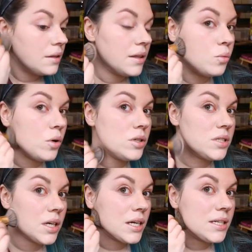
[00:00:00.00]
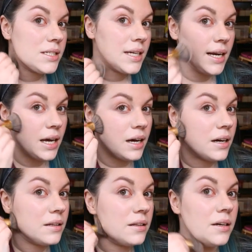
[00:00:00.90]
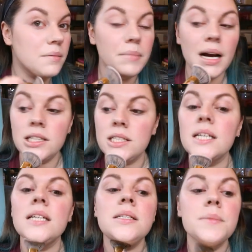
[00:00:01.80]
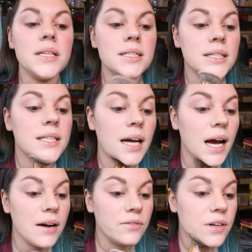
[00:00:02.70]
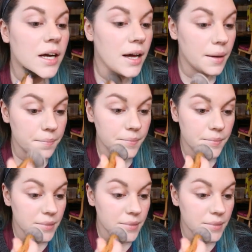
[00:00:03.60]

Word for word: there was concealer that matched this but they didn't have um,